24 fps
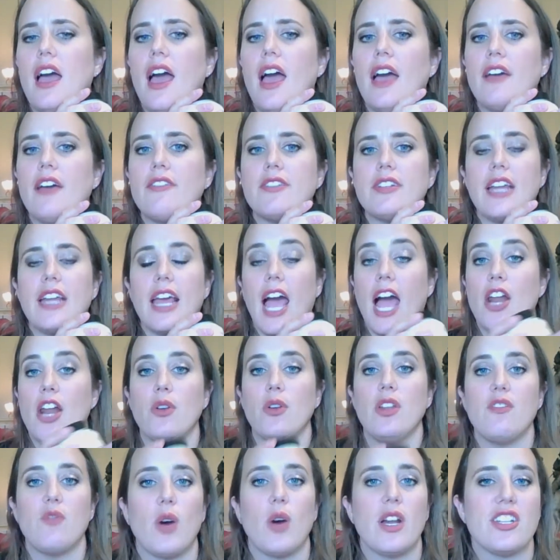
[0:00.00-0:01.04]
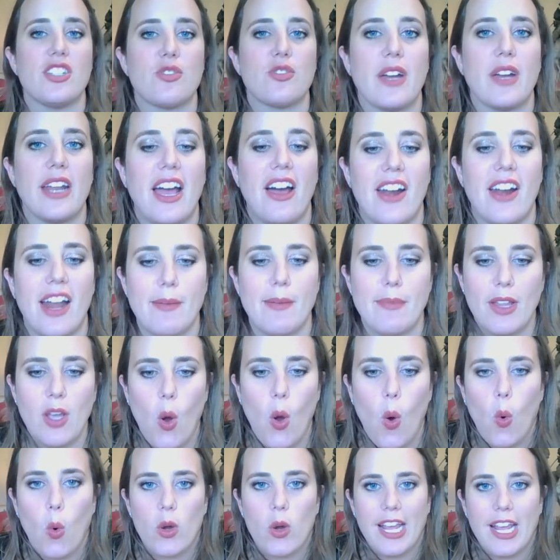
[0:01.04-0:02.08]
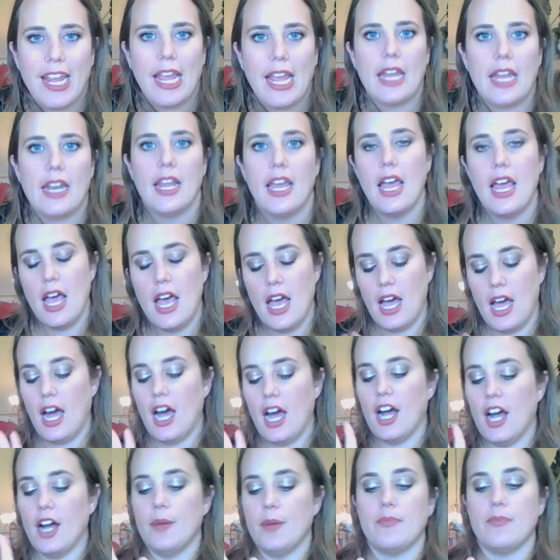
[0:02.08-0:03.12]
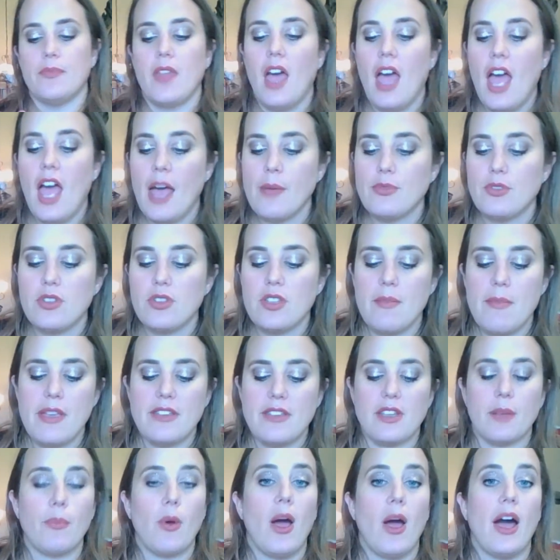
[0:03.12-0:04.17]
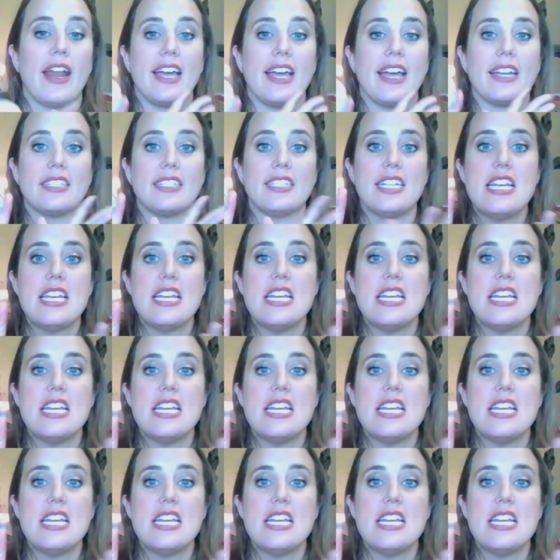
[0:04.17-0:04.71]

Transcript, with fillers: Every day. I don't even want it to run out. I'm like hoarding it. Um, absolutely amazing product.